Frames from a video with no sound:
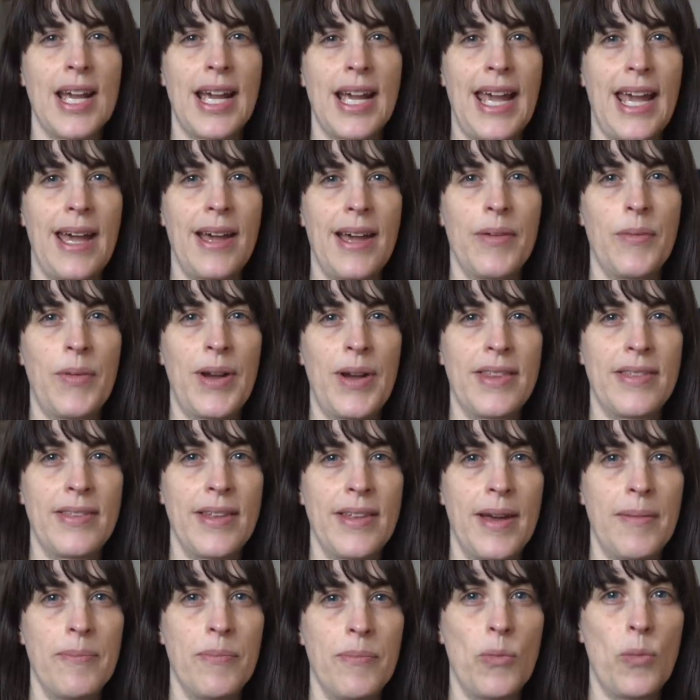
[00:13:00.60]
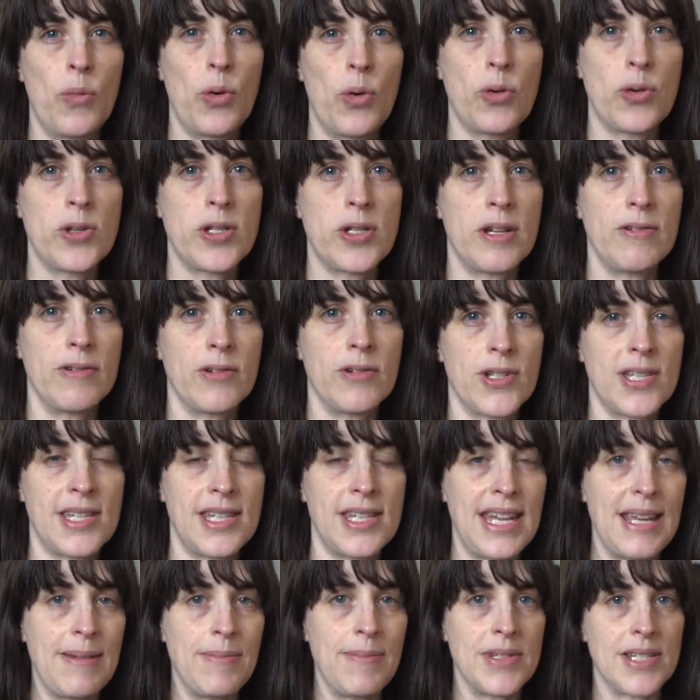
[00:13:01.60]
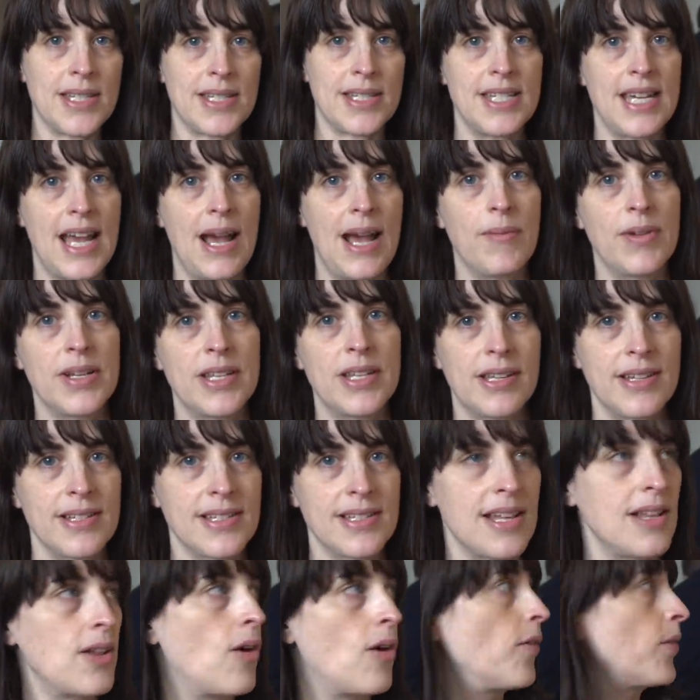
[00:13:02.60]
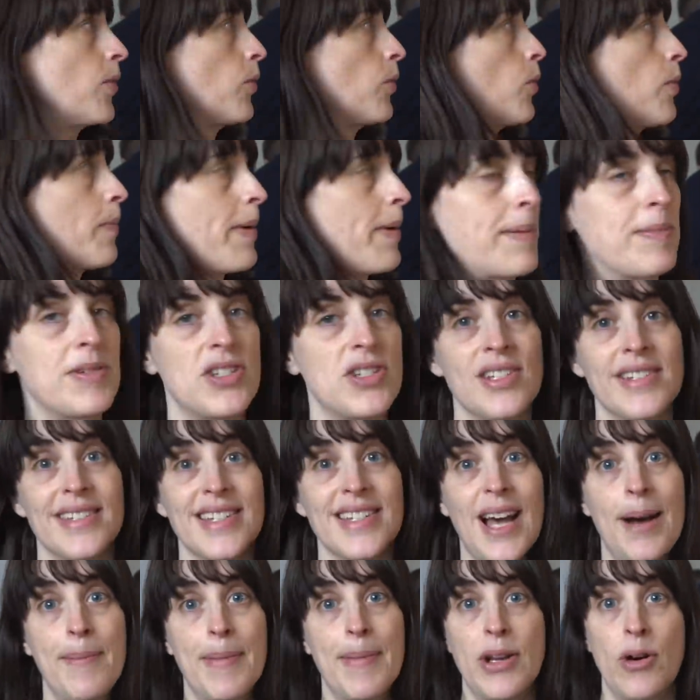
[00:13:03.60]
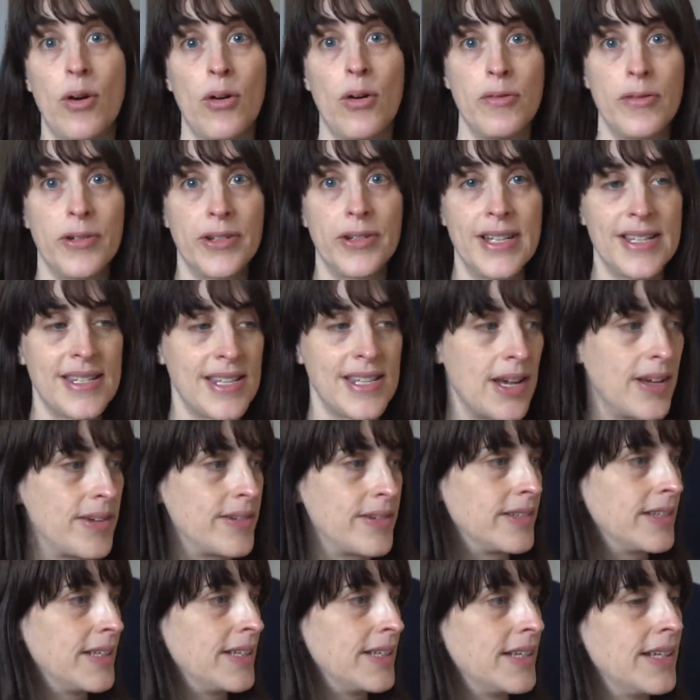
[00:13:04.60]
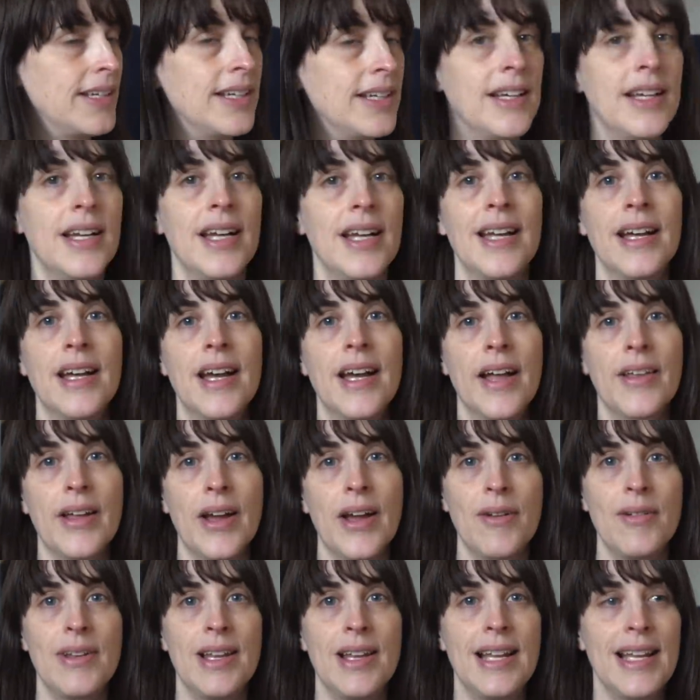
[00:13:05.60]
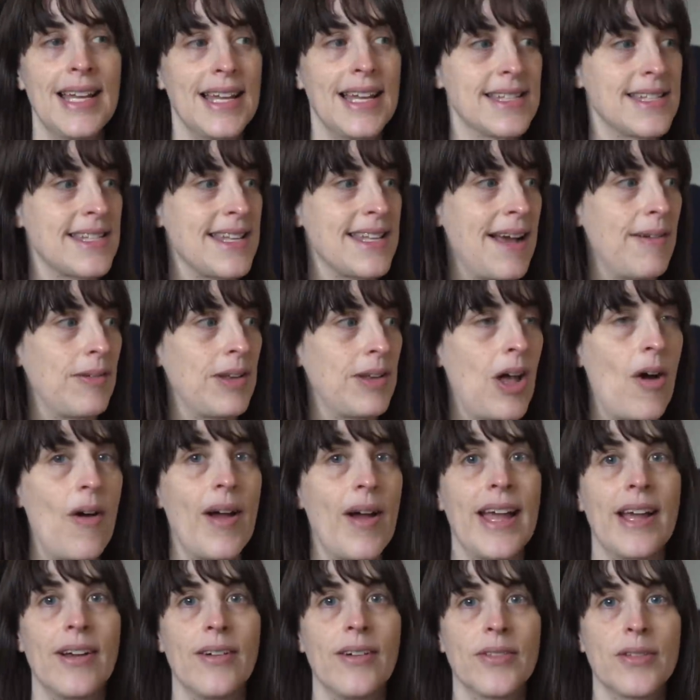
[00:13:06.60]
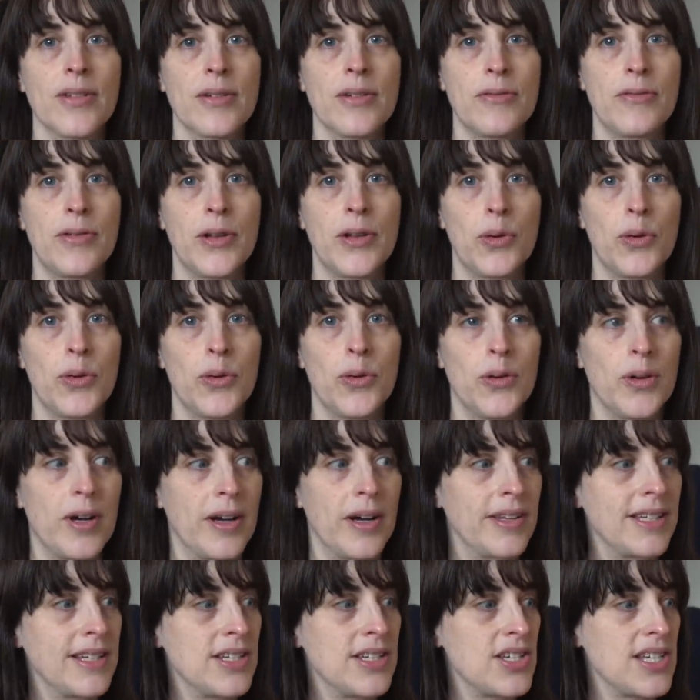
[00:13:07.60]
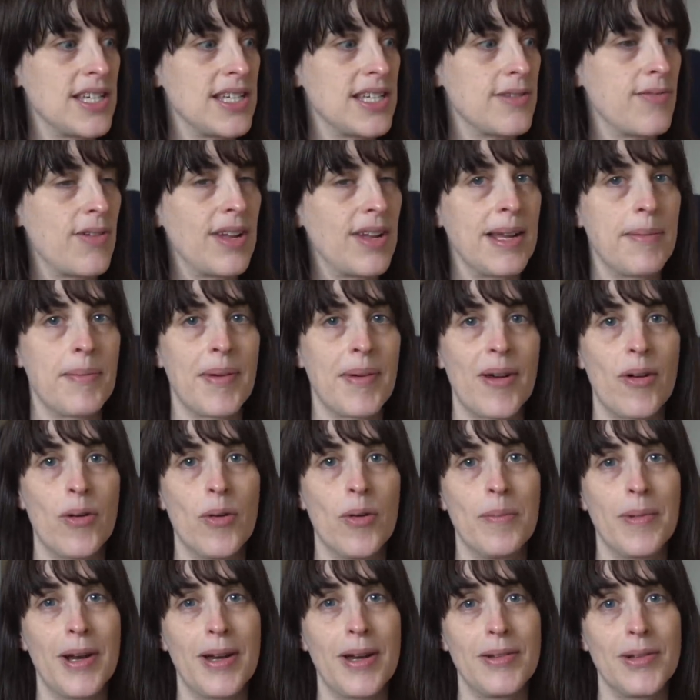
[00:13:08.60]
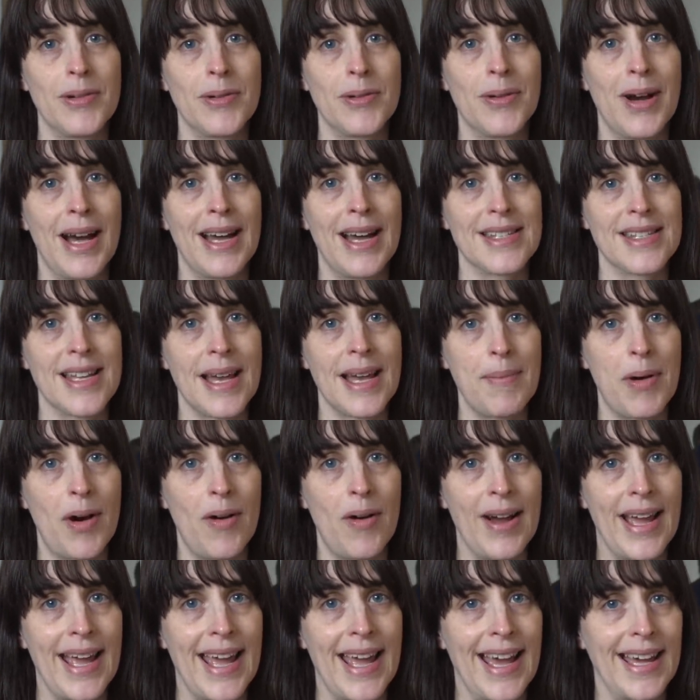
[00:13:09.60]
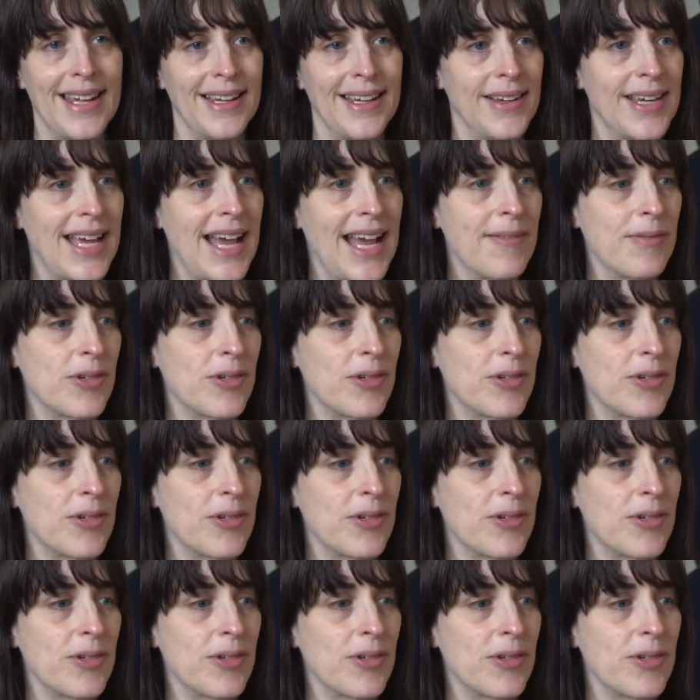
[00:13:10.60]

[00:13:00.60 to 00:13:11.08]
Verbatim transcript: it with um, water or steam just yet because a lot of the wallpaper is just coming off on its own although Lilia's now lying on the floor I think she's been a bit hormonal as am I and I have